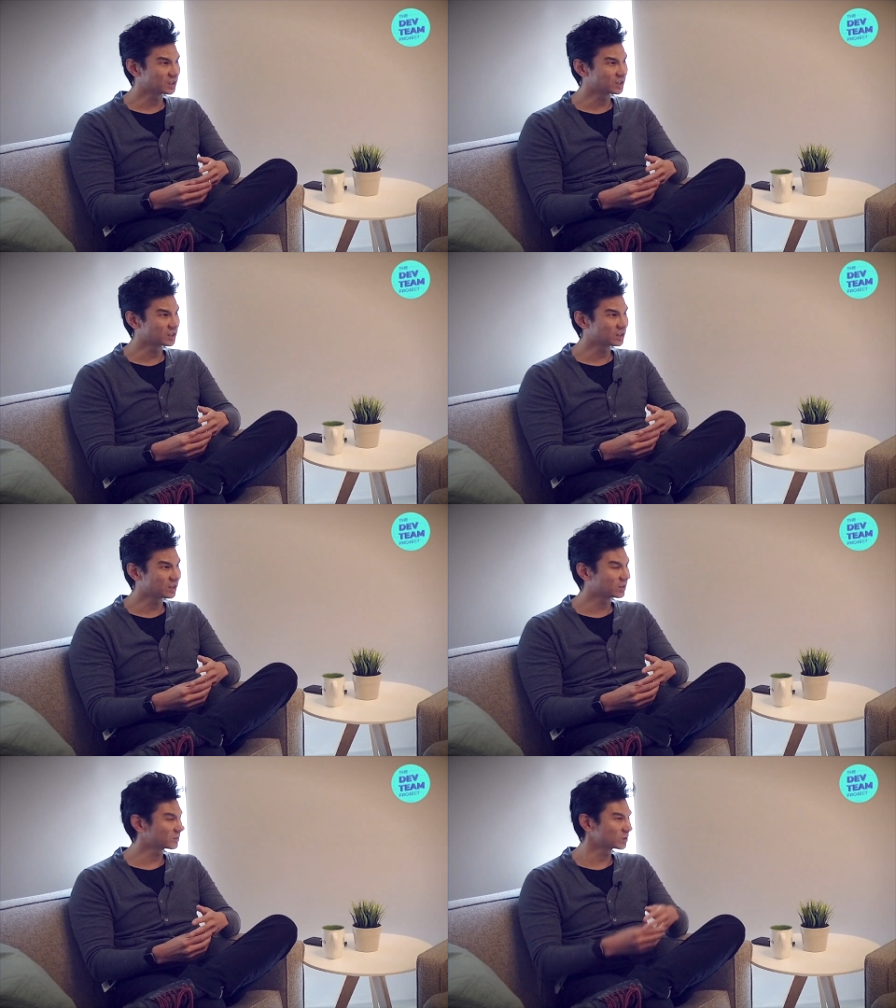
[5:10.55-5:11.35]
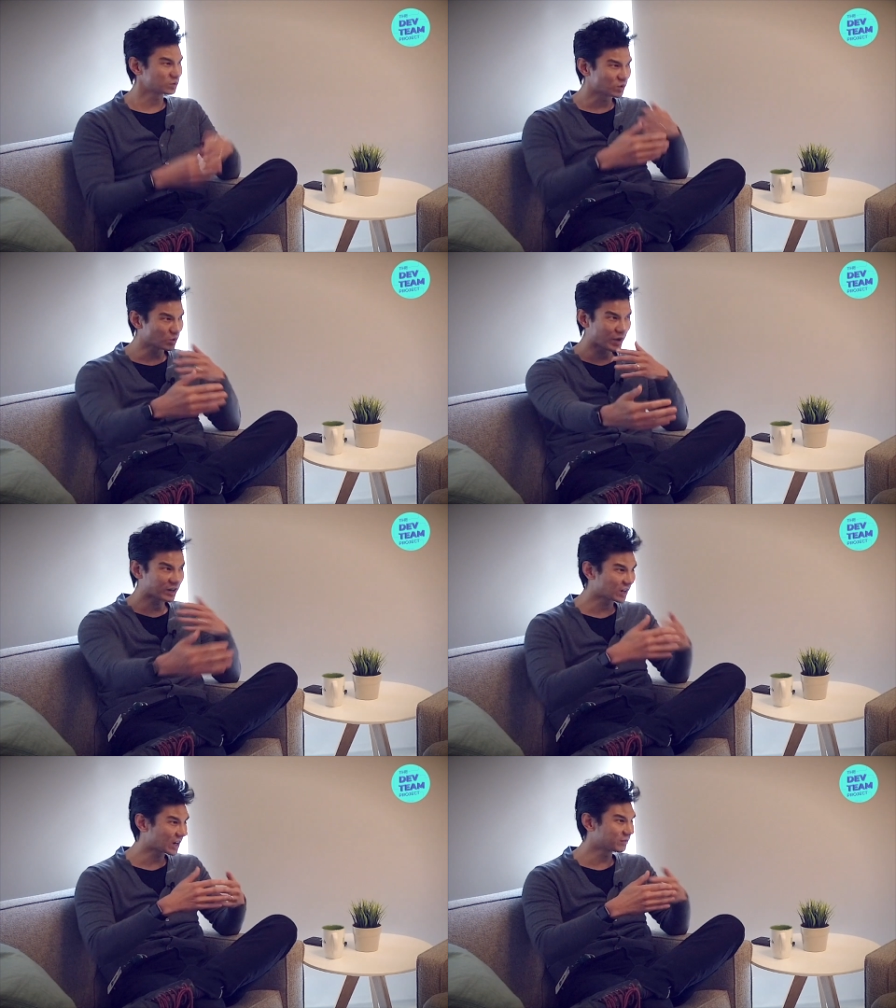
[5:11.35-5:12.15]
no
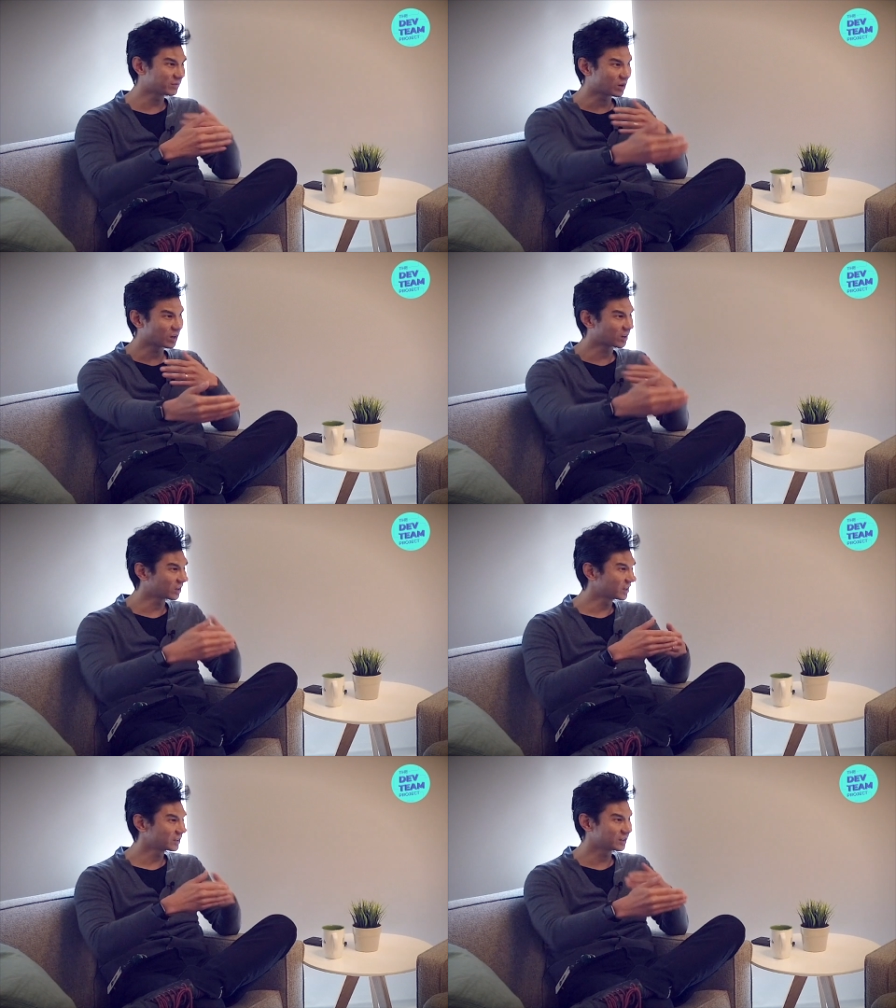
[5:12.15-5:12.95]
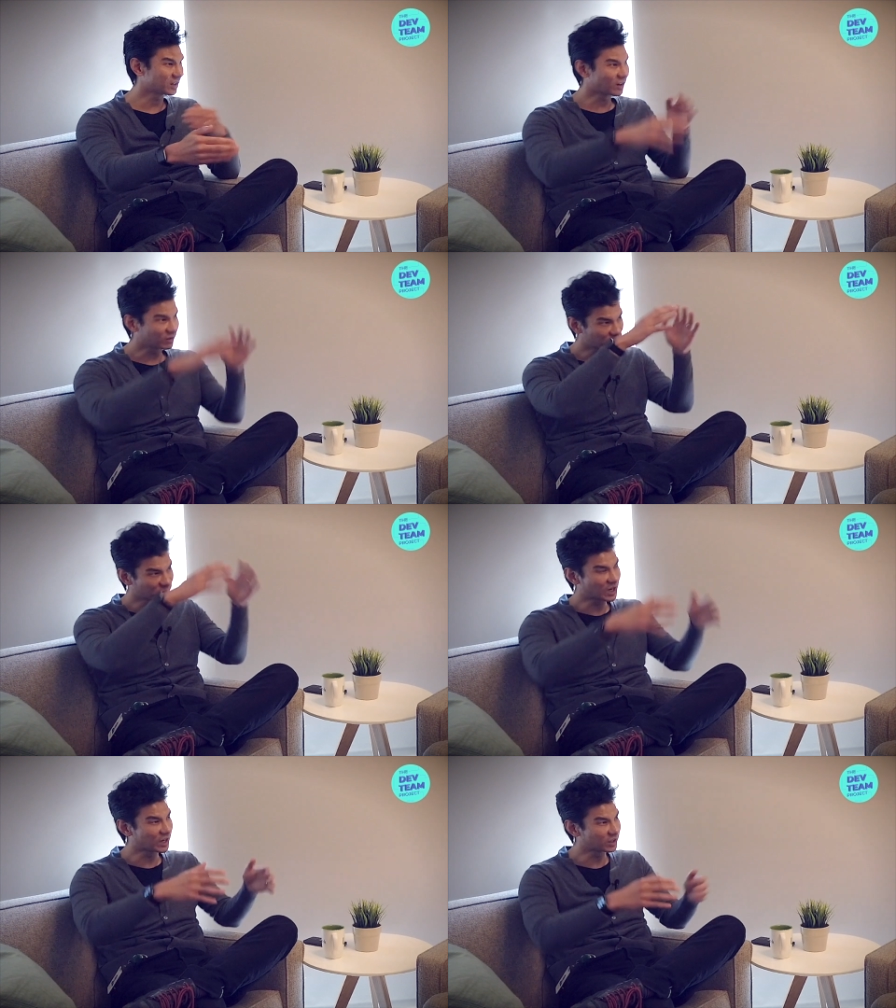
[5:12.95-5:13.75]
matter how far they are from
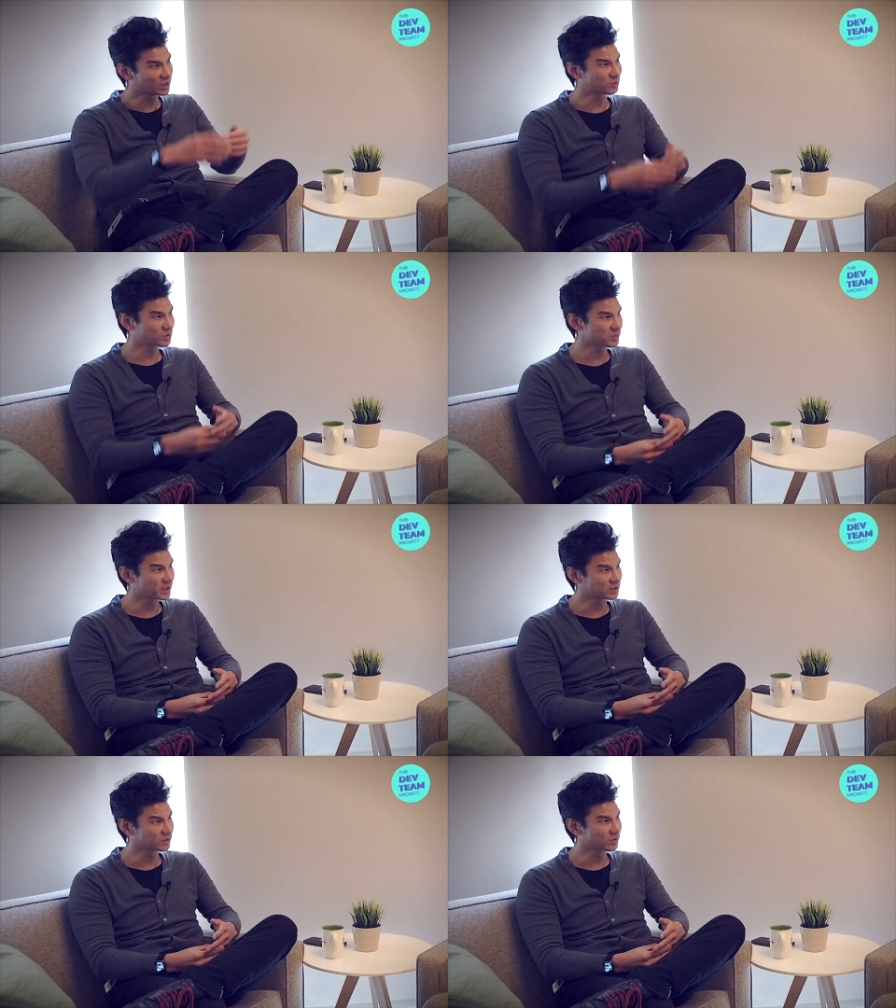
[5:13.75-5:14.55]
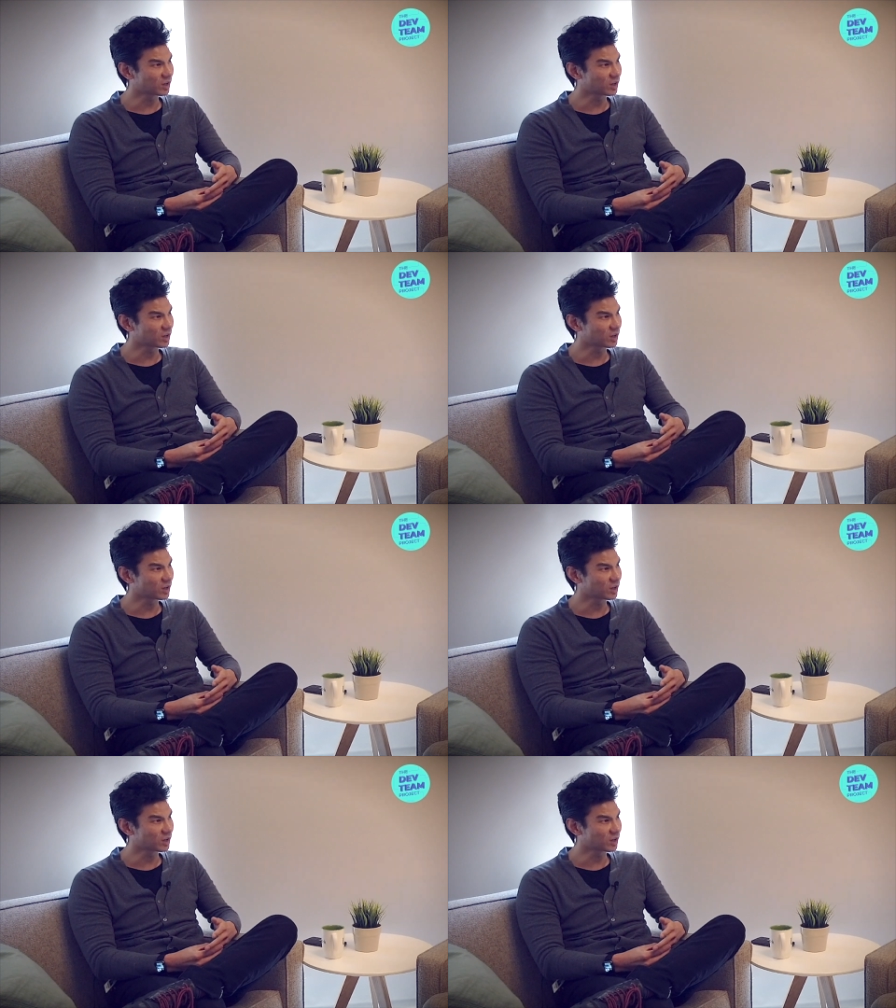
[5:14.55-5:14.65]
a hierarchy perspective,